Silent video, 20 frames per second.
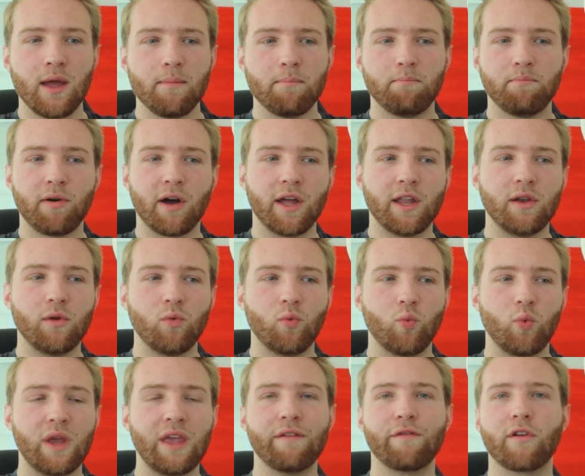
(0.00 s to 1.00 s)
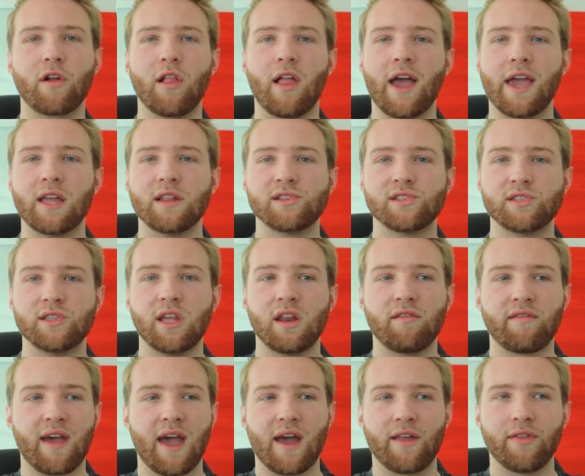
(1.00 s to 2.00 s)
But we have clients that
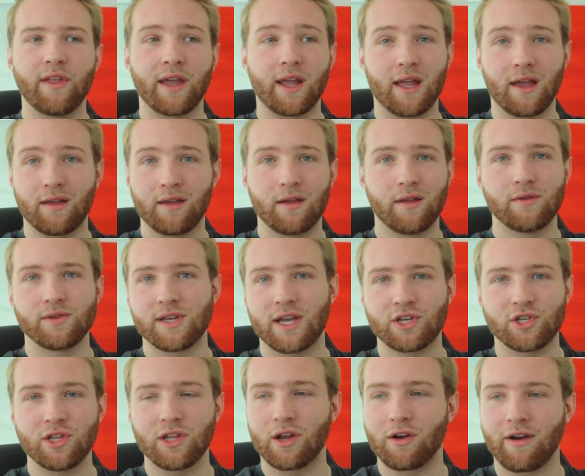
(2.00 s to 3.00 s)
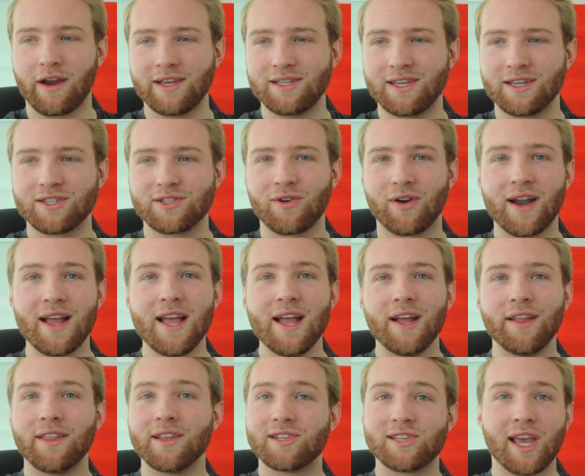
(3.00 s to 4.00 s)
have had, like, it was actually the craziest story.
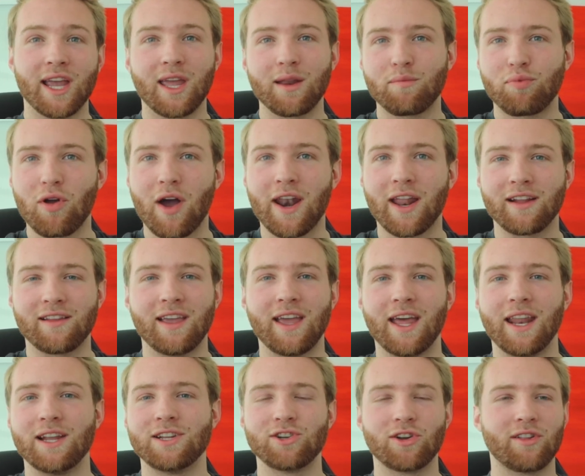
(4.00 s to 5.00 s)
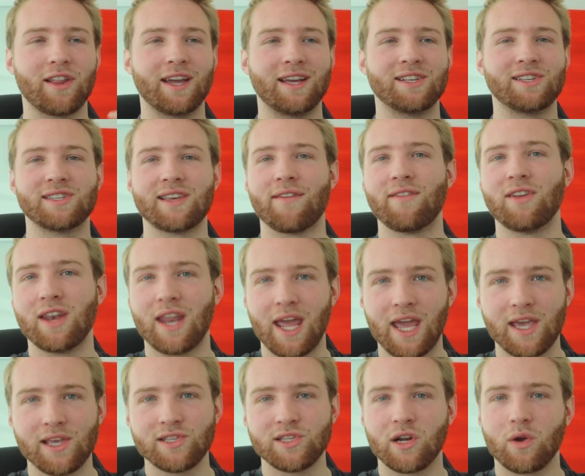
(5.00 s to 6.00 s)
The second product hit. It took like 7
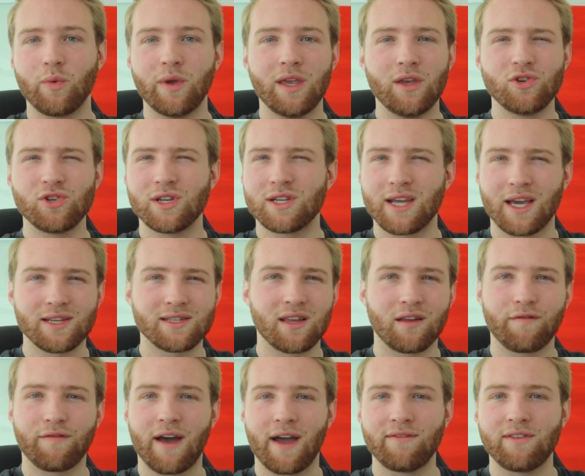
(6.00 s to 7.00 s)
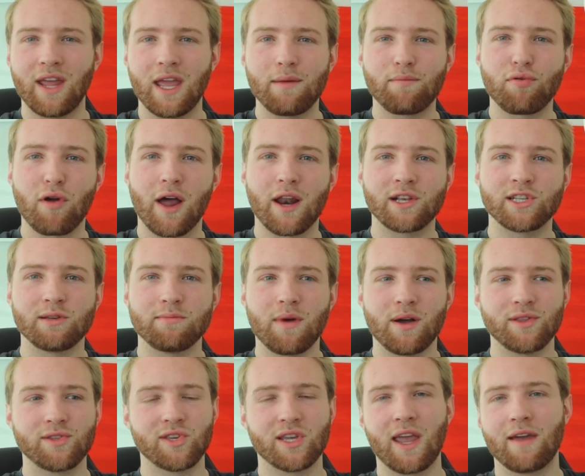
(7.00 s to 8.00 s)
days. You know, we usually test like 5 to 8 products a
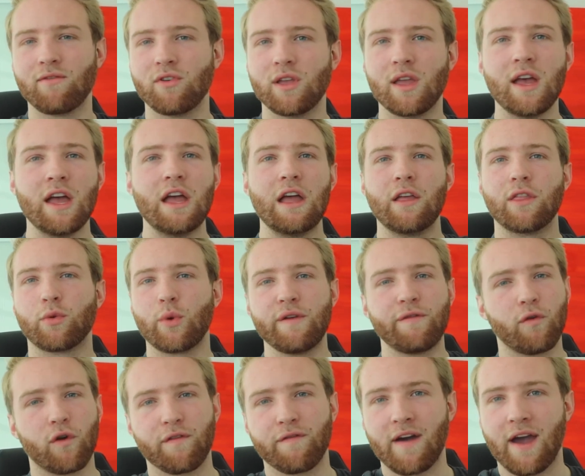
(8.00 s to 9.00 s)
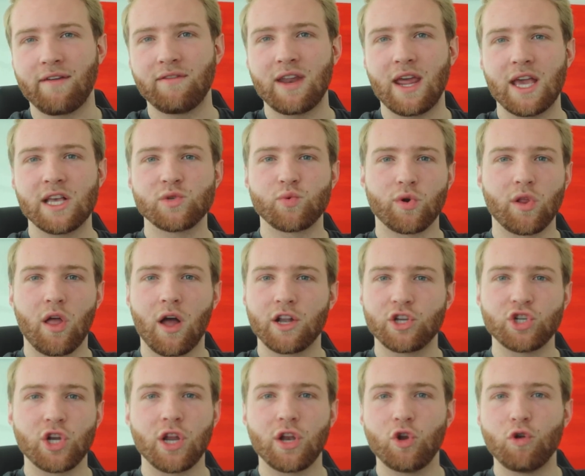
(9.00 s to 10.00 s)
month. So like every 3, 4, 5 days, we're
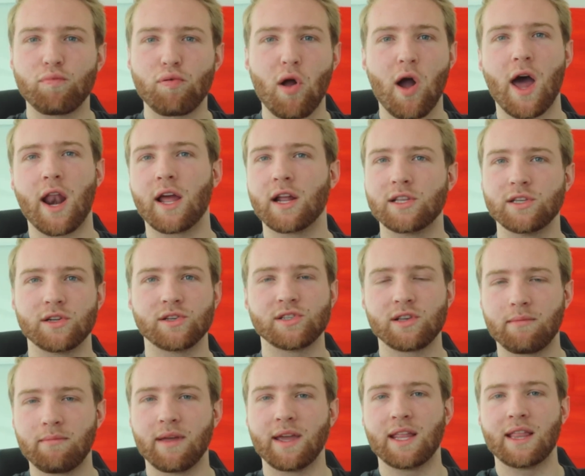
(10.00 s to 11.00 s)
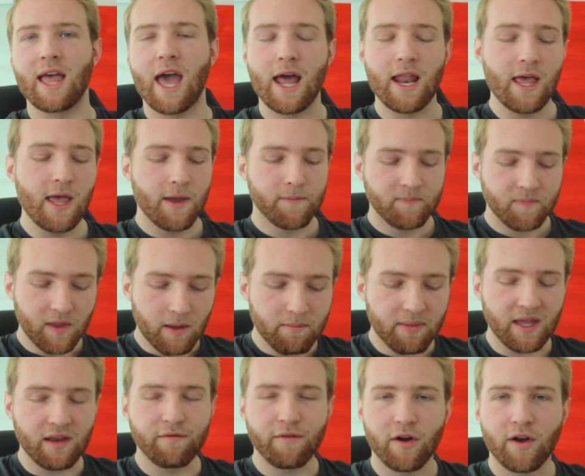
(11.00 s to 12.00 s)
launching a new product, you know, something like that.
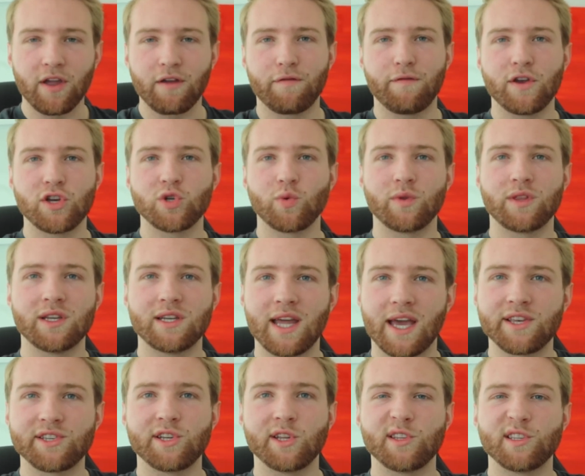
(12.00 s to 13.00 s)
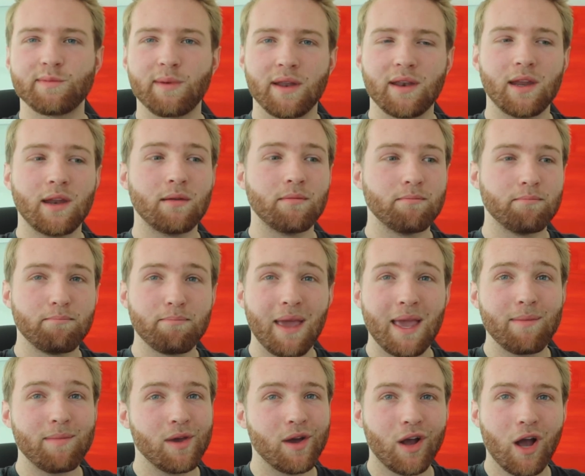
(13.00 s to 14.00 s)
Being very efficient with the testing, spending
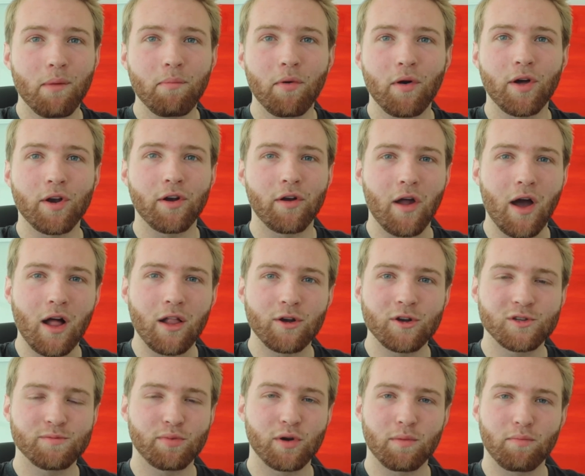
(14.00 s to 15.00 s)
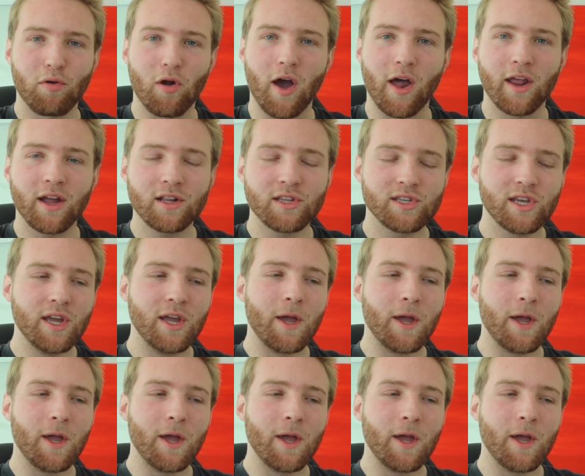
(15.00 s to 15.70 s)
maybe a couple $100s per product.